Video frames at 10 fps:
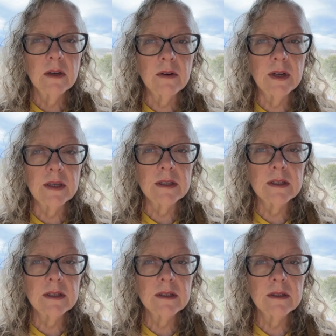
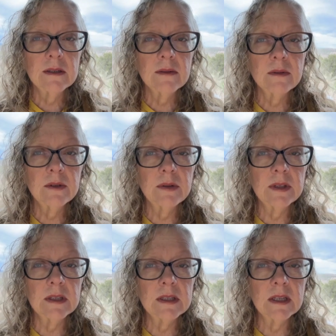grace. We're
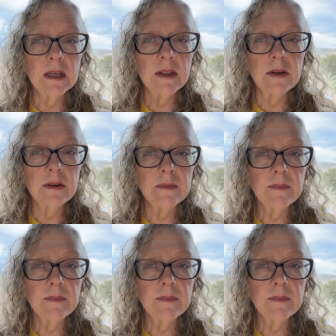doing this together.